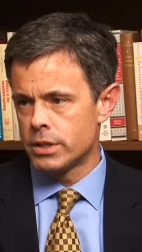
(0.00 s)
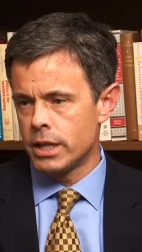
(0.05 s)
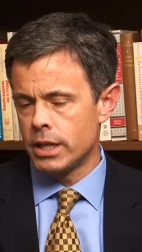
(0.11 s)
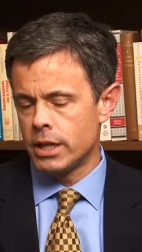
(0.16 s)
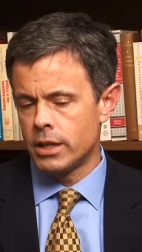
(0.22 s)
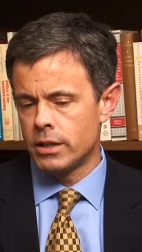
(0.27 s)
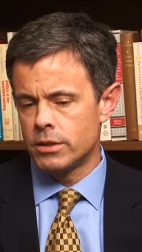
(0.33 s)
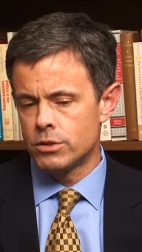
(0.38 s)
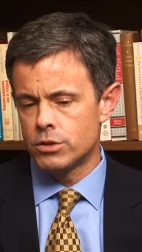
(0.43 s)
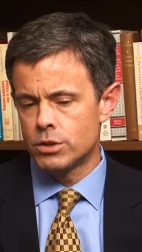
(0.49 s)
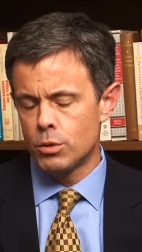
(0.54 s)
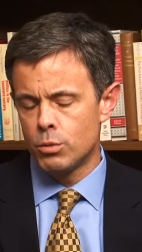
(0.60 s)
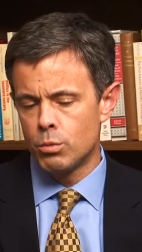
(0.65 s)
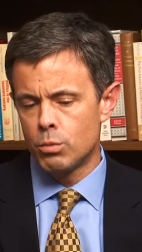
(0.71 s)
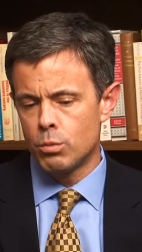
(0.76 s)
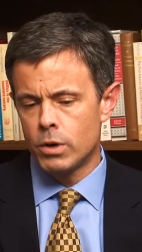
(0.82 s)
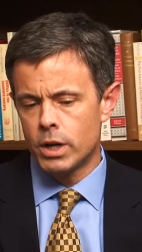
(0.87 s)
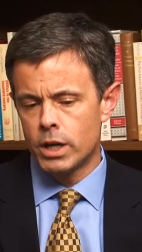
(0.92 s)
in. So
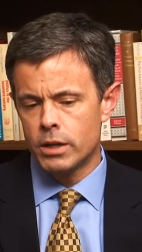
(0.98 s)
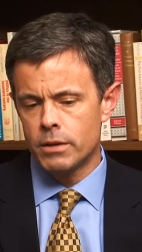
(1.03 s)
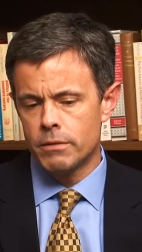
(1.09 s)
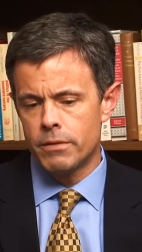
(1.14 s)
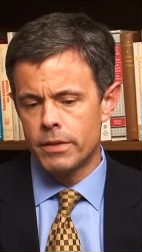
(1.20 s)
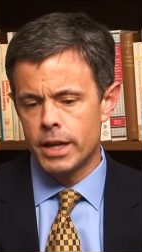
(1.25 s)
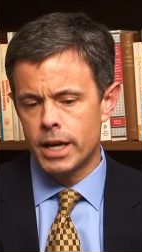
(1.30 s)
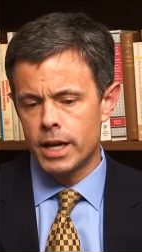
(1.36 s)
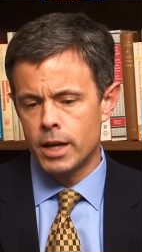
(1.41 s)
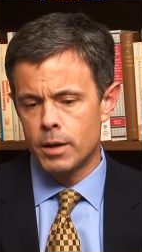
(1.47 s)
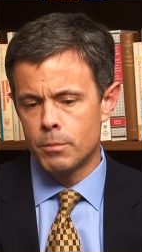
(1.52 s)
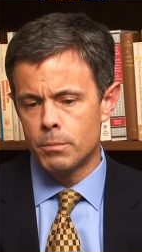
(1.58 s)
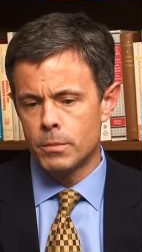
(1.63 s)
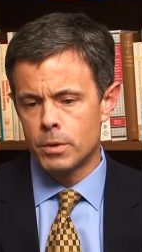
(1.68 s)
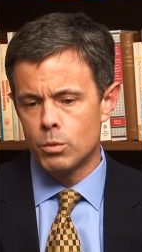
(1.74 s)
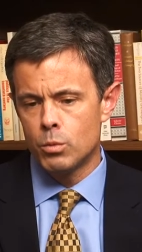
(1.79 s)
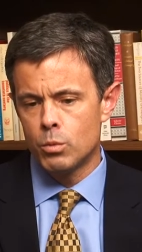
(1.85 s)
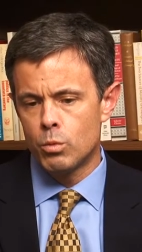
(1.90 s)
one of
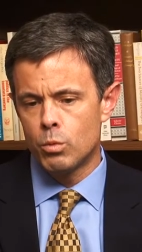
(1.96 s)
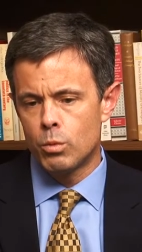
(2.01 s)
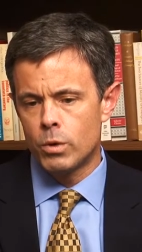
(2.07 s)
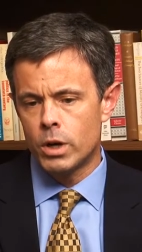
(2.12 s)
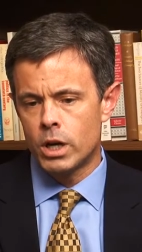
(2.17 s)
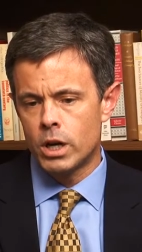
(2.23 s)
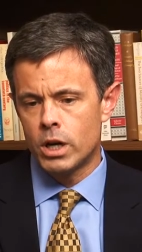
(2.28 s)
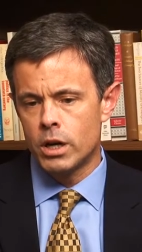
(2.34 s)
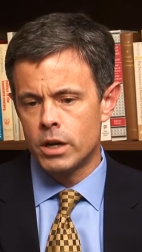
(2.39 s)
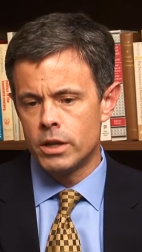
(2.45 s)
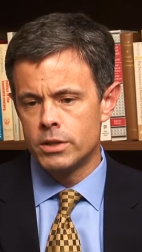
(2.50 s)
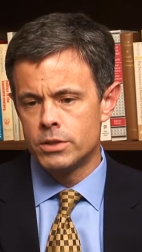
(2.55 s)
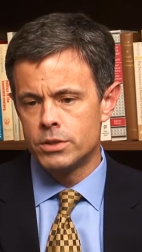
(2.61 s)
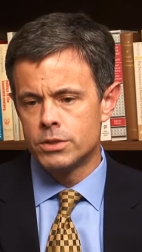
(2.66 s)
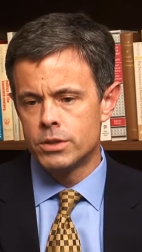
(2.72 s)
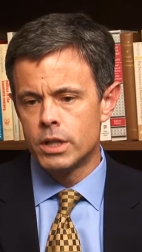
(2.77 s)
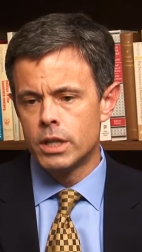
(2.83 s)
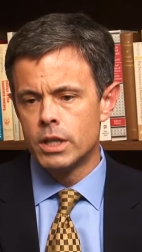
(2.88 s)
them
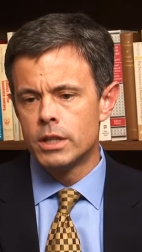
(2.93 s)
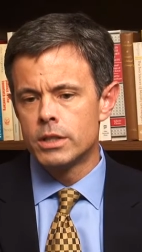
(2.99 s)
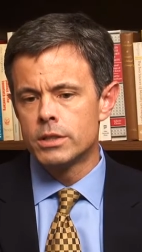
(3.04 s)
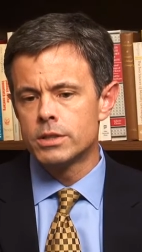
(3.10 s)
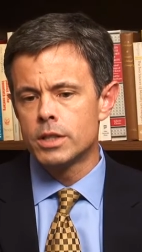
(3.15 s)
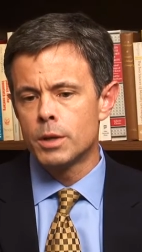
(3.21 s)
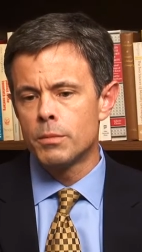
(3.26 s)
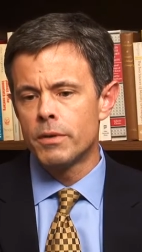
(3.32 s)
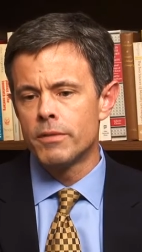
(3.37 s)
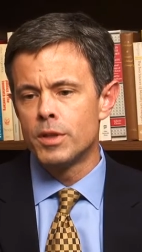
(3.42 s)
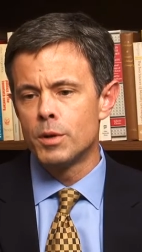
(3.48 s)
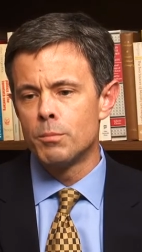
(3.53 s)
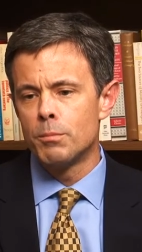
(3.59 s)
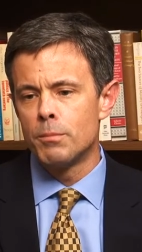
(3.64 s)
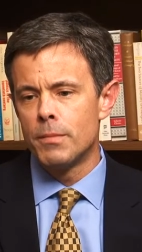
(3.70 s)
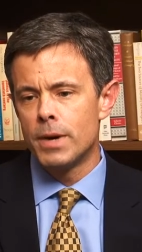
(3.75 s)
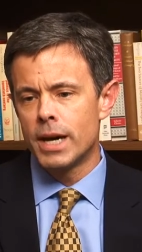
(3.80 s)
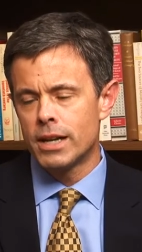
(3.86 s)
was some of the
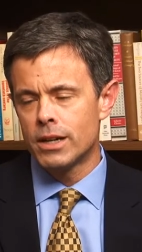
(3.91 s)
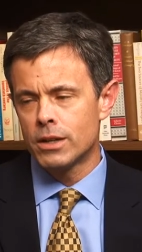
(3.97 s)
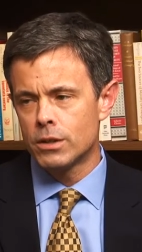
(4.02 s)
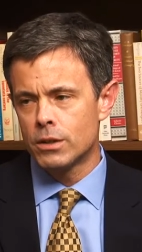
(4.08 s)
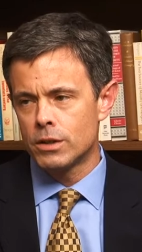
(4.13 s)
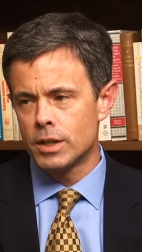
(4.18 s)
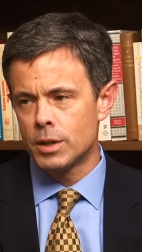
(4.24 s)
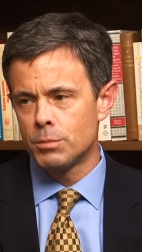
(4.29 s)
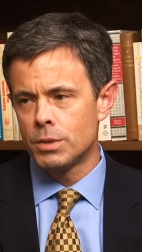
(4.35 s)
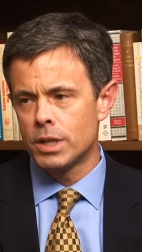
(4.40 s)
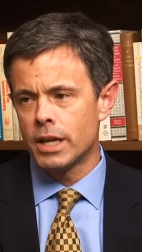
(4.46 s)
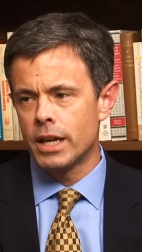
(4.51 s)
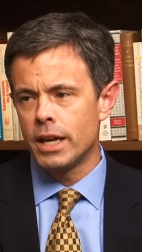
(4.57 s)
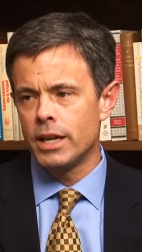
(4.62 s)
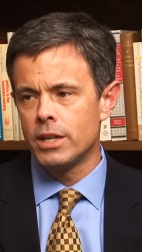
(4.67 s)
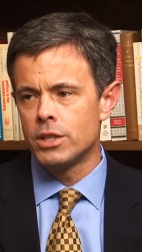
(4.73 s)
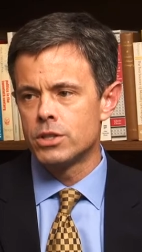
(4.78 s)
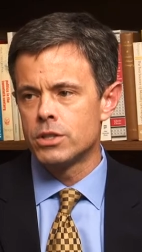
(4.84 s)
medical
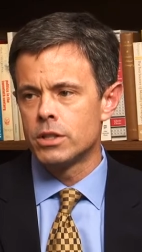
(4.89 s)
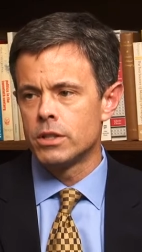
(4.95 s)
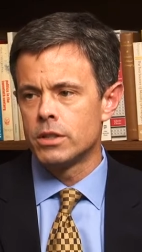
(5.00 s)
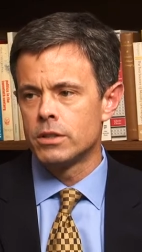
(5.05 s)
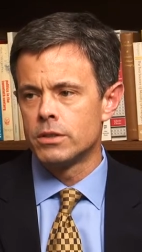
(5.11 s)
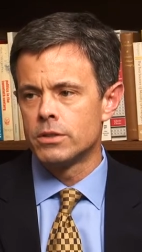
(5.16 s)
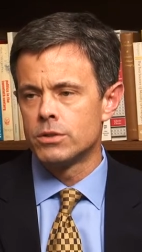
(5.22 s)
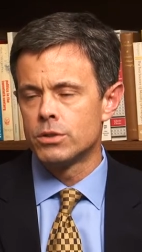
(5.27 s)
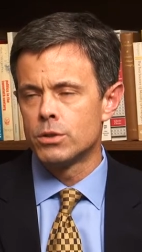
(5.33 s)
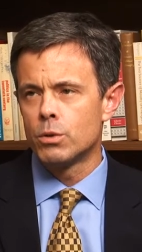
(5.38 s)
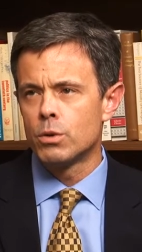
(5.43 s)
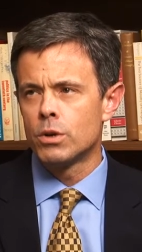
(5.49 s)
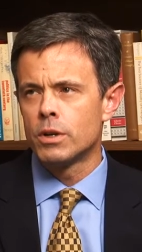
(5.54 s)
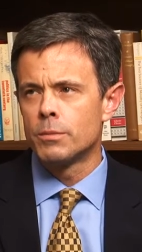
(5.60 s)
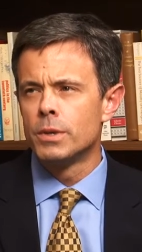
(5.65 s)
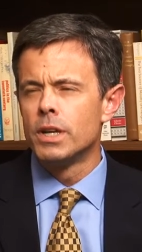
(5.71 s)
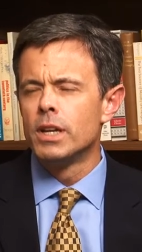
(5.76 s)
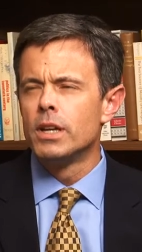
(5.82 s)
implications, or